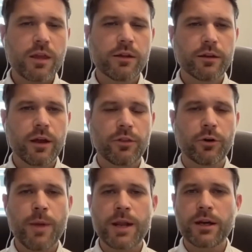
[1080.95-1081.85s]
Now, there
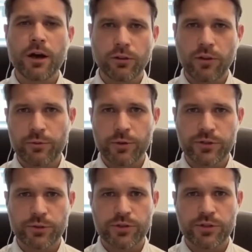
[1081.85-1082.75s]
are many online
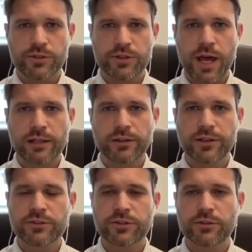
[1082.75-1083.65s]
resources that
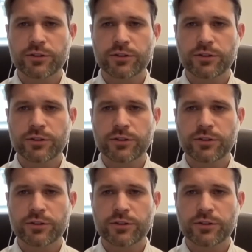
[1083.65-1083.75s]
list service